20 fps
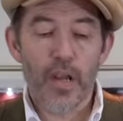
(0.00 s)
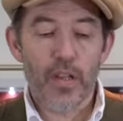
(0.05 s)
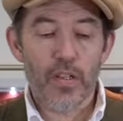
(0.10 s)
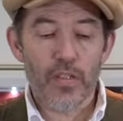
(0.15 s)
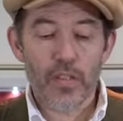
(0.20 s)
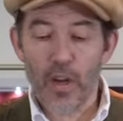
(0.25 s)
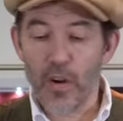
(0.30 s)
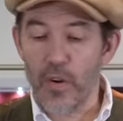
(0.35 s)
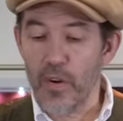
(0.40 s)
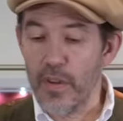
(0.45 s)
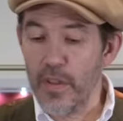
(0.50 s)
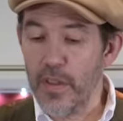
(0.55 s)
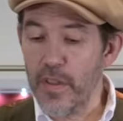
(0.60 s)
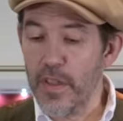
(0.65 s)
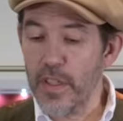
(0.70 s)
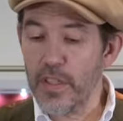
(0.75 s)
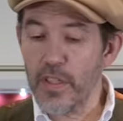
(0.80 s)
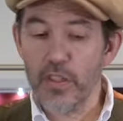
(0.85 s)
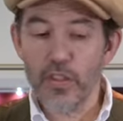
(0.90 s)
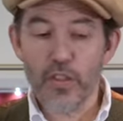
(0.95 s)
So
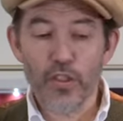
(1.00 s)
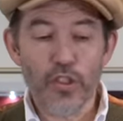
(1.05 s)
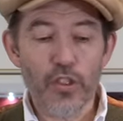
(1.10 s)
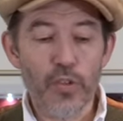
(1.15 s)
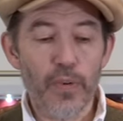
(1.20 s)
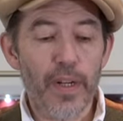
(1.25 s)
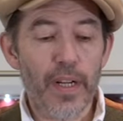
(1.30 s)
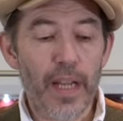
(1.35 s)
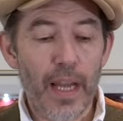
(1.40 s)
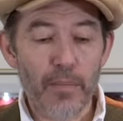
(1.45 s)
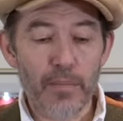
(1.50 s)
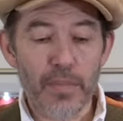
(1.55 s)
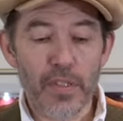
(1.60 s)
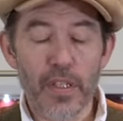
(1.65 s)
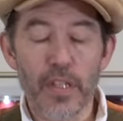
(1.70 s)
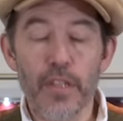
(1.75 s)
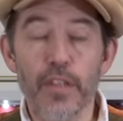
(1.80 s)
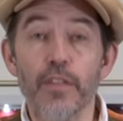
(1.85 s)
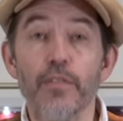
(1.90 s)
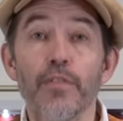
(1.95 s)
this is the Shoei
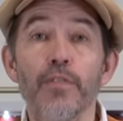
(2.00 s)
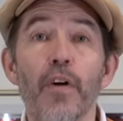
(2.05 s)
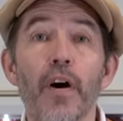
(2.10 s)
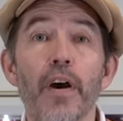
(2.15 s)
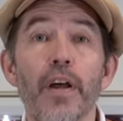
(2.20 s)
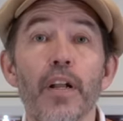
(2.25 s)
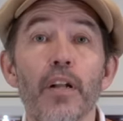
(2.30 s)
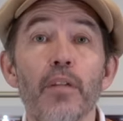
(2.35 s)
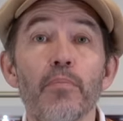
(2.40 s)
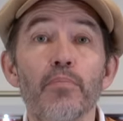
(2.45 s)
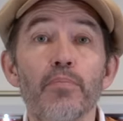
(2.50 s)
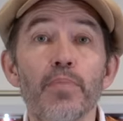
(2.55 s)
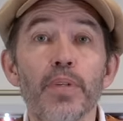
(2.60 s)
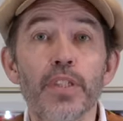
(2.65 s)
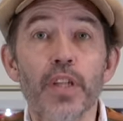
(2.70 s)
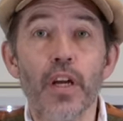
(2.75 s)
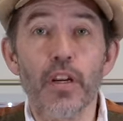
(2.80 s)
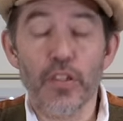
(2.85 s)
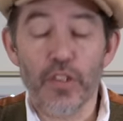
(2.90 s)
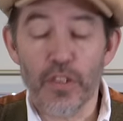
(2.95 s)
Glamster, the final
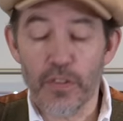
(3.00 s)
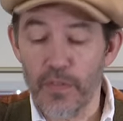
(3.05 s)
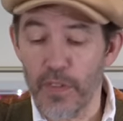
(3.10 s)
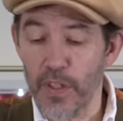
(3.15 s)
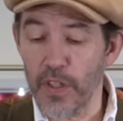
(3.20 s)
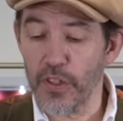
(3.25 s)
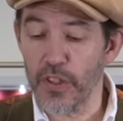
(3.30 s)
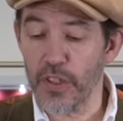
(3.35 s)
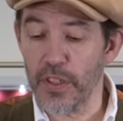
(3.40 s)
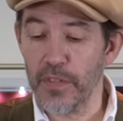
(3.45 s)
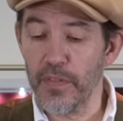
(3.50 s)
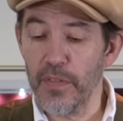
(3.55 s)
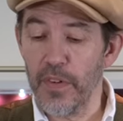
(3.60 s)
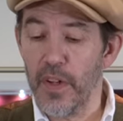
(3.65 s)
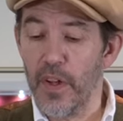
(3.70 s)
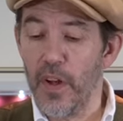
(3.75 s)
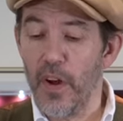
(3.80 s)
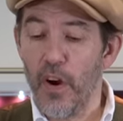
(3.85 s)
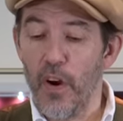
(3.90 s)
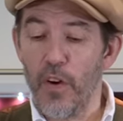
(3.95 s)
production version
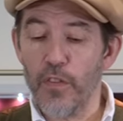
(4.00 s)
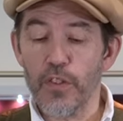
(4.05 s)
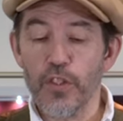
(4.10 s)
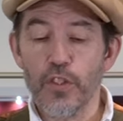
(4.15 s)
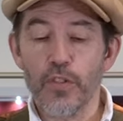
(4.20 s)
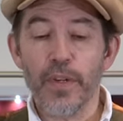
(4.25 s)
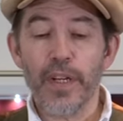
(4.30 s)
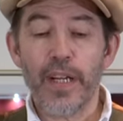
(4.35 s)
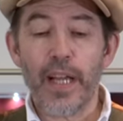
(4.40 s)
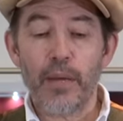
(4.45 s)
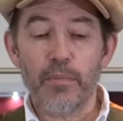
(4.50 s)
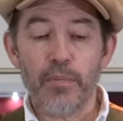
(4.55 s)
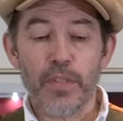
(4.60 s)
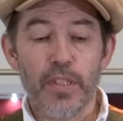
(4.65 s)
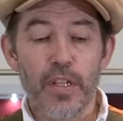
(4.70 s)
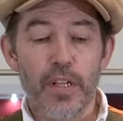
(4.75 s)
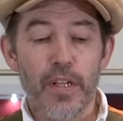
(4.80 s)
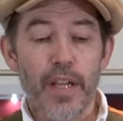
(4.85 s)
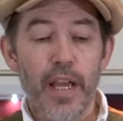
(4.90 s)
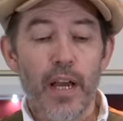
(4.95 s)
of the Shoei Glamster.